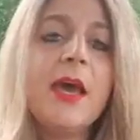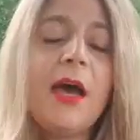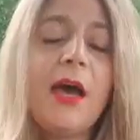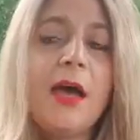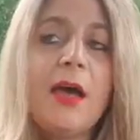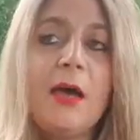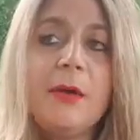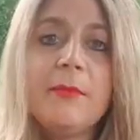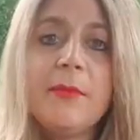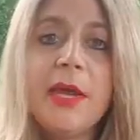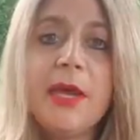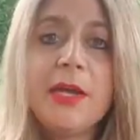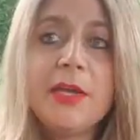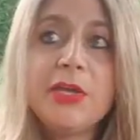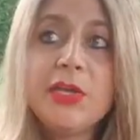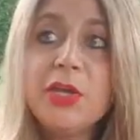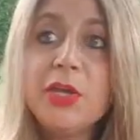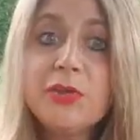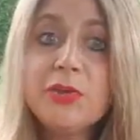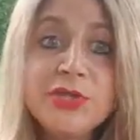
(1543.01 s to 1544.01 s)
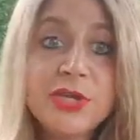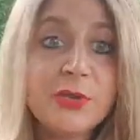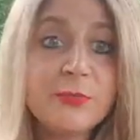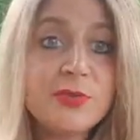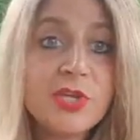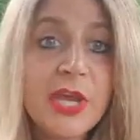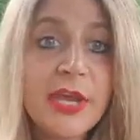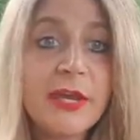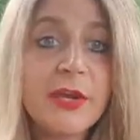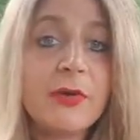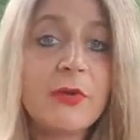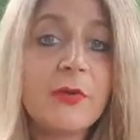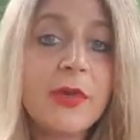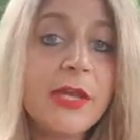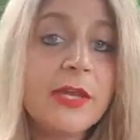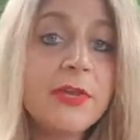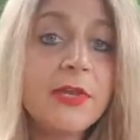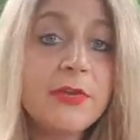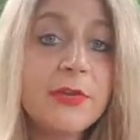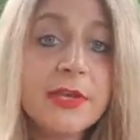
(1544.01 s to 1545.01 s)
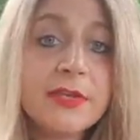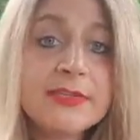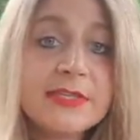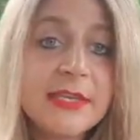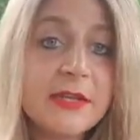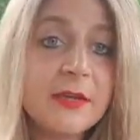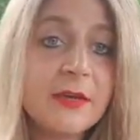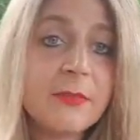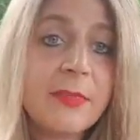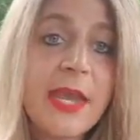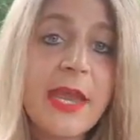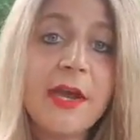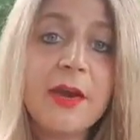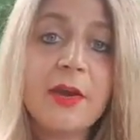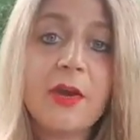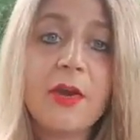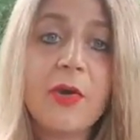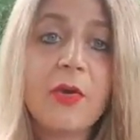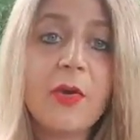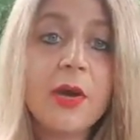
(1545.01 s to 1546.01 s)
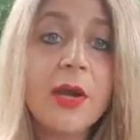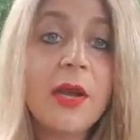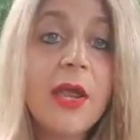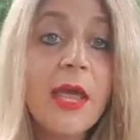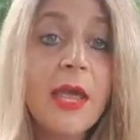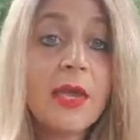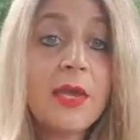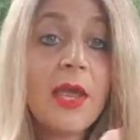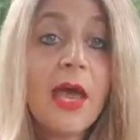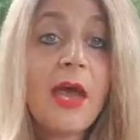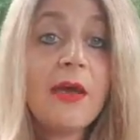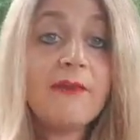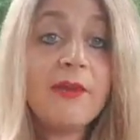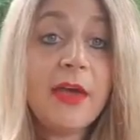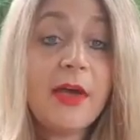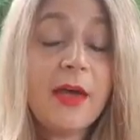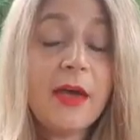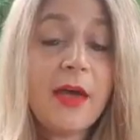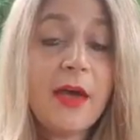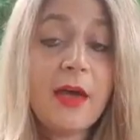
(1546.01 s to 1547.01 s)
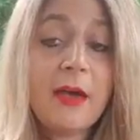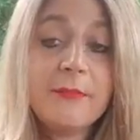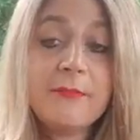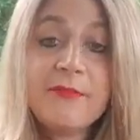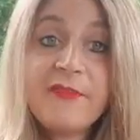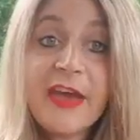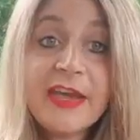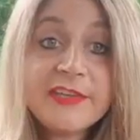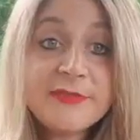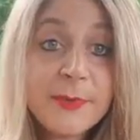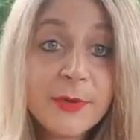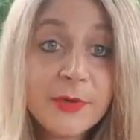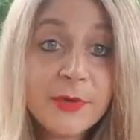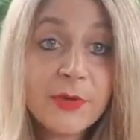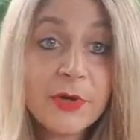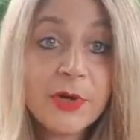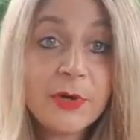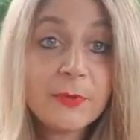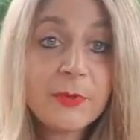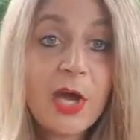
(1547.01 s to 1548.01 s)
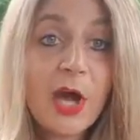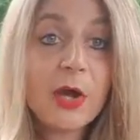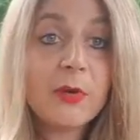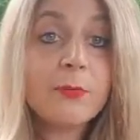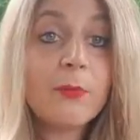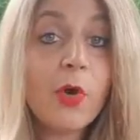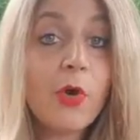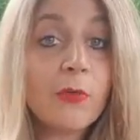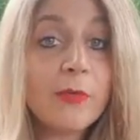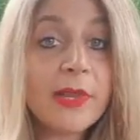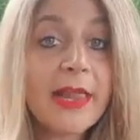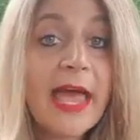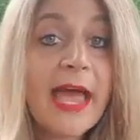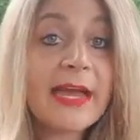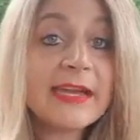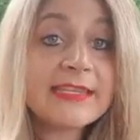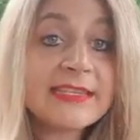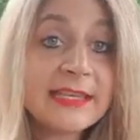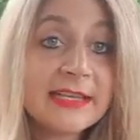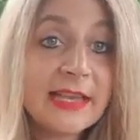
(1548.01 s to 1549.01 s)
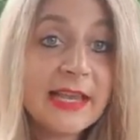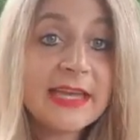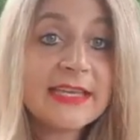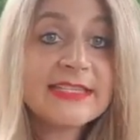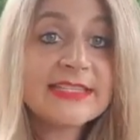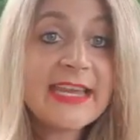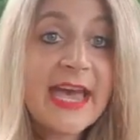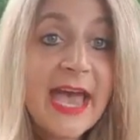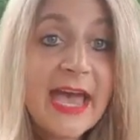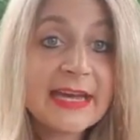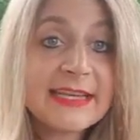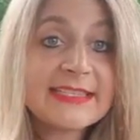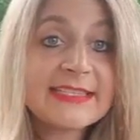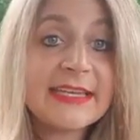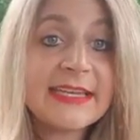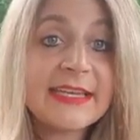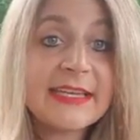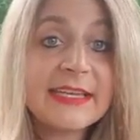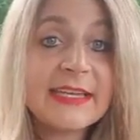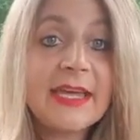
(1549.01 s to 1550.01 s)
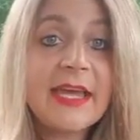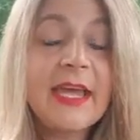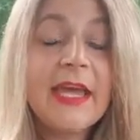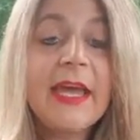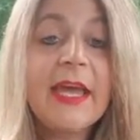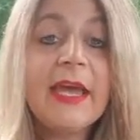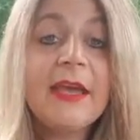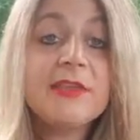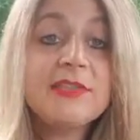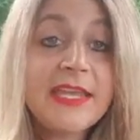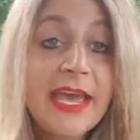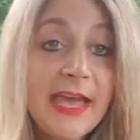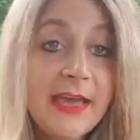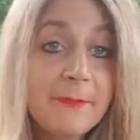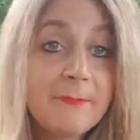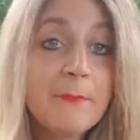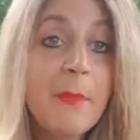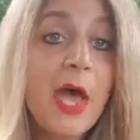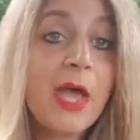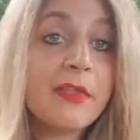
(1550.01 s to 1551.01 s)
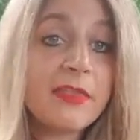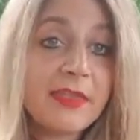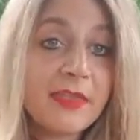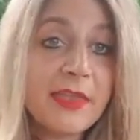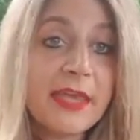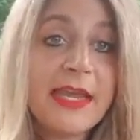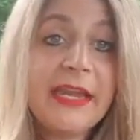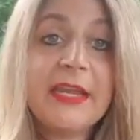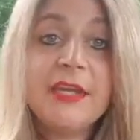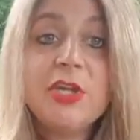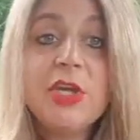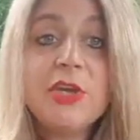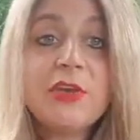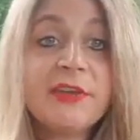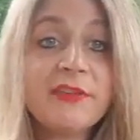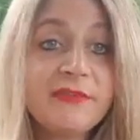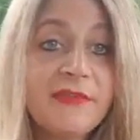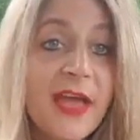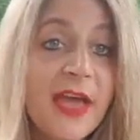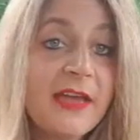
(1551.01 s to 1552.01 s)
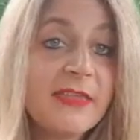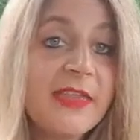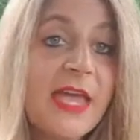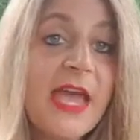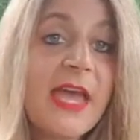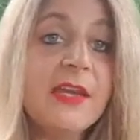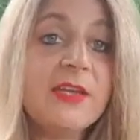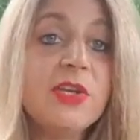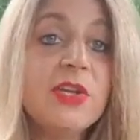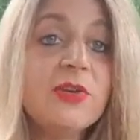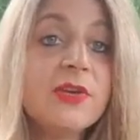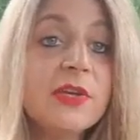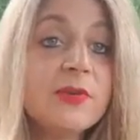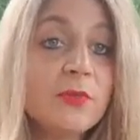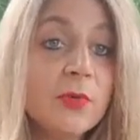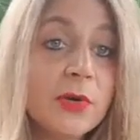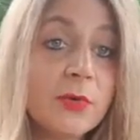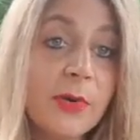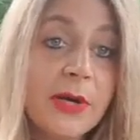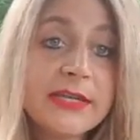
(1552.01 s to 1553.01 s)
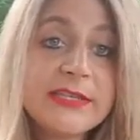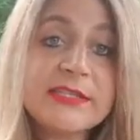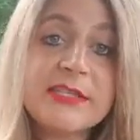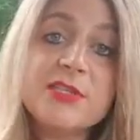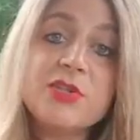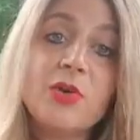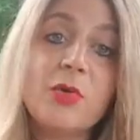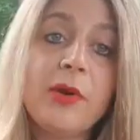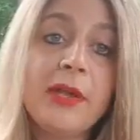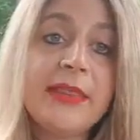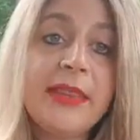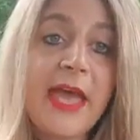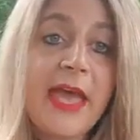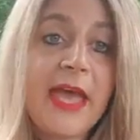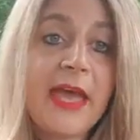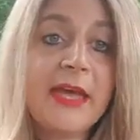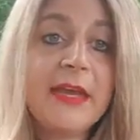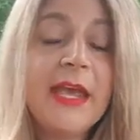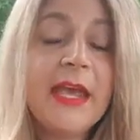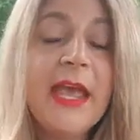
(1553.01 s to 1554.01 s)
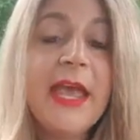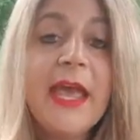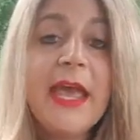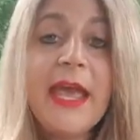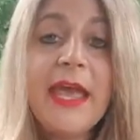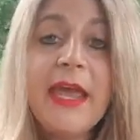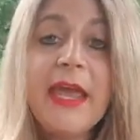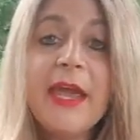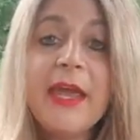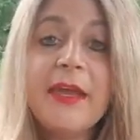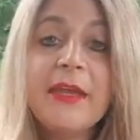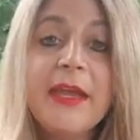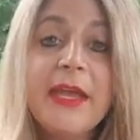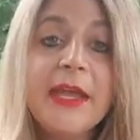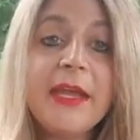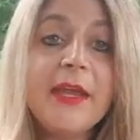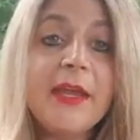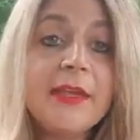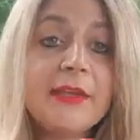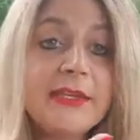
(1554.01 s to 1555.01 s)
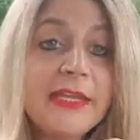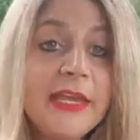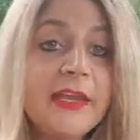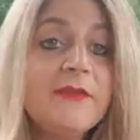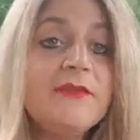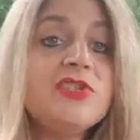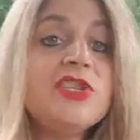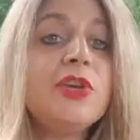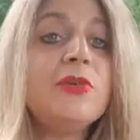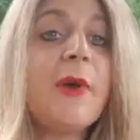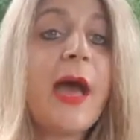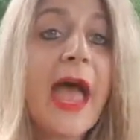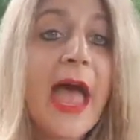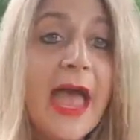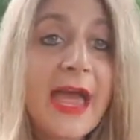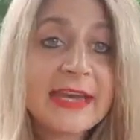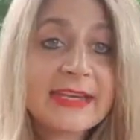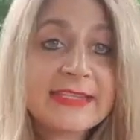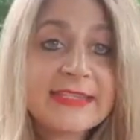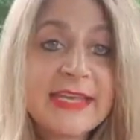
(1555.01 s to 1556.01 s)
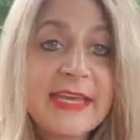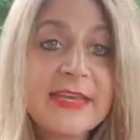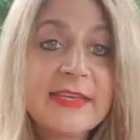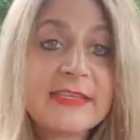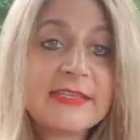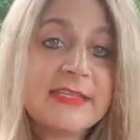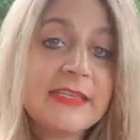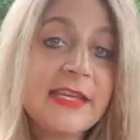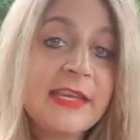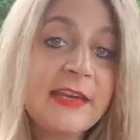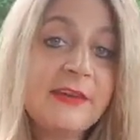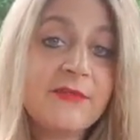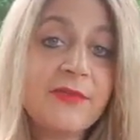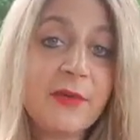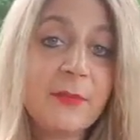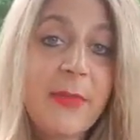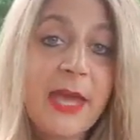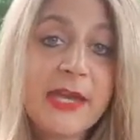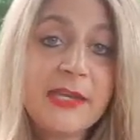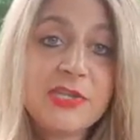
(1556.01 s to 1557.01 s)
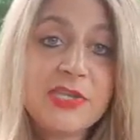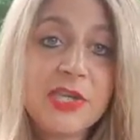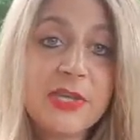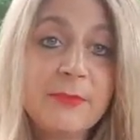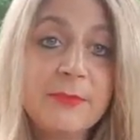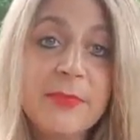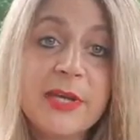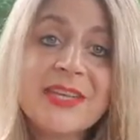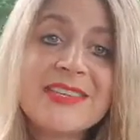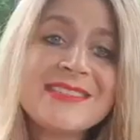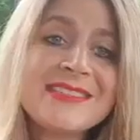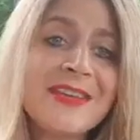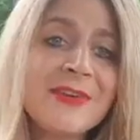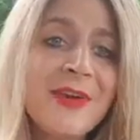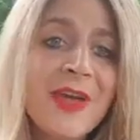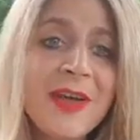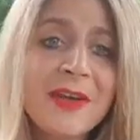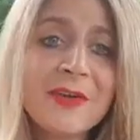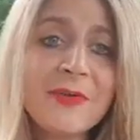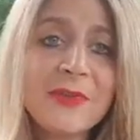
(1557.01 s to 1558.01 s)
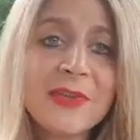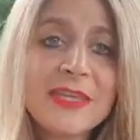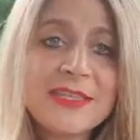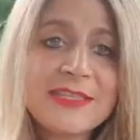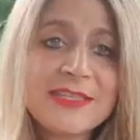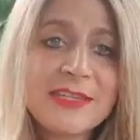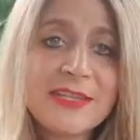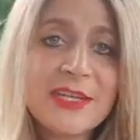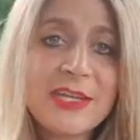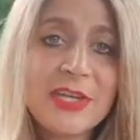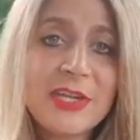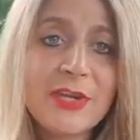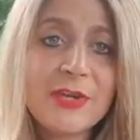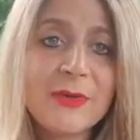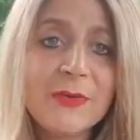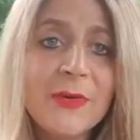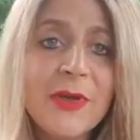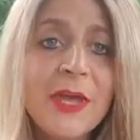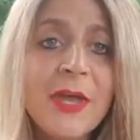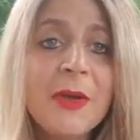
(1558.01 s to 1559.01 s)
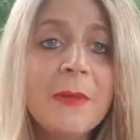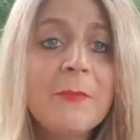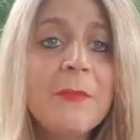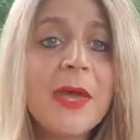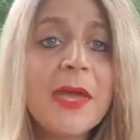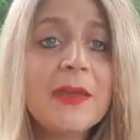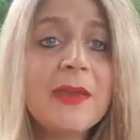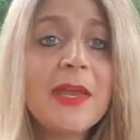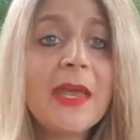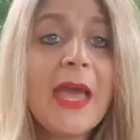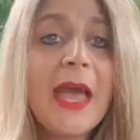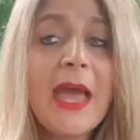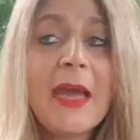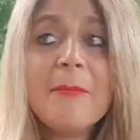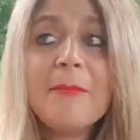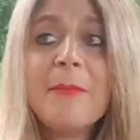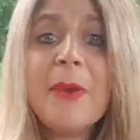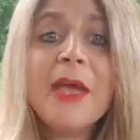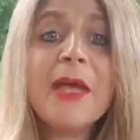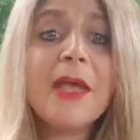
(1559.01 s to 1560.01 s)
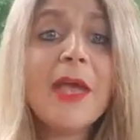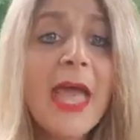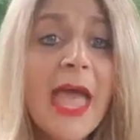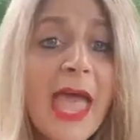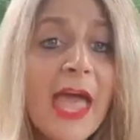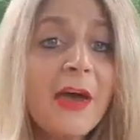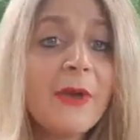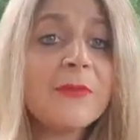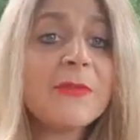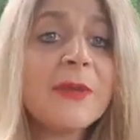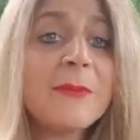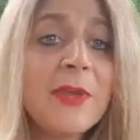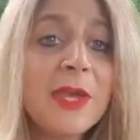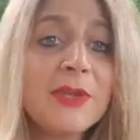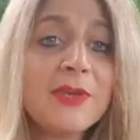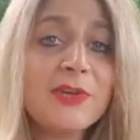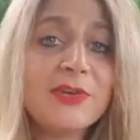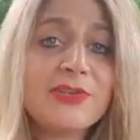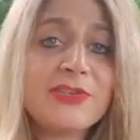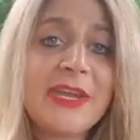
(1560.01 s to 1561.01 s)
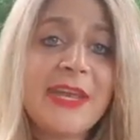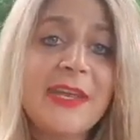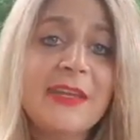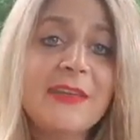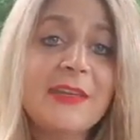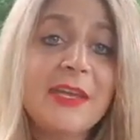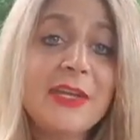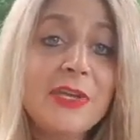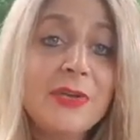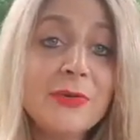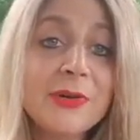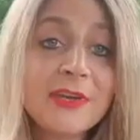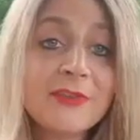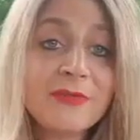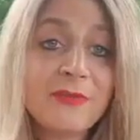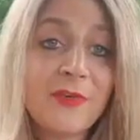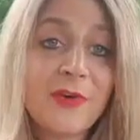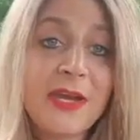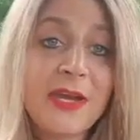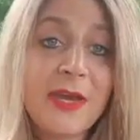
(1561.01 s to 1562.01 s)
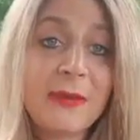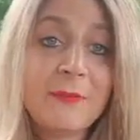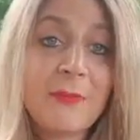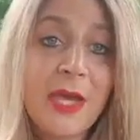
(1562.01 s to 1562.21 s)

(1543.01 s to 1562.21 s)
YouTube channel, and you can send them there. Or I have a Facebook group called More Relaxing, Less Taxing, that monthly, and you can find that and you can request to join that, and it gives you access to information, because they're not going to listen to you, but help them understand that you can free up